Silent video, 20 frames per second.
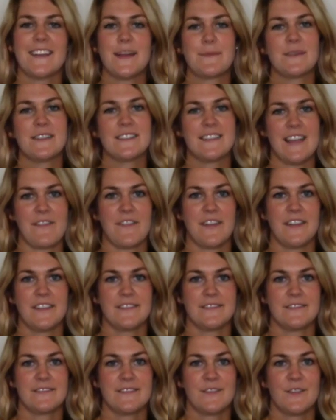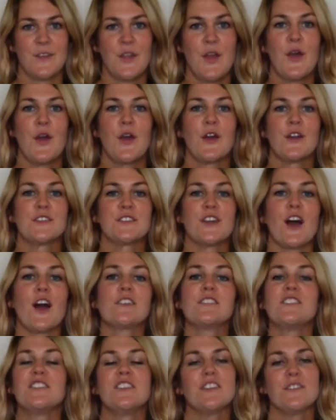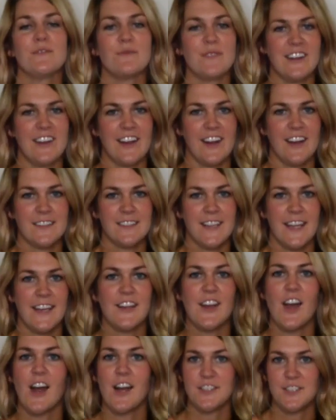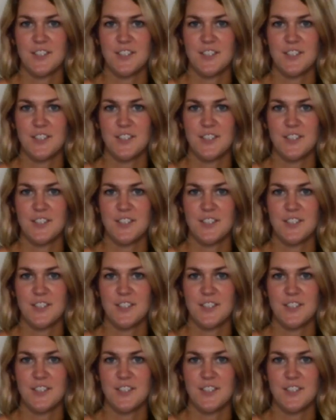number 7, talk to your reader and not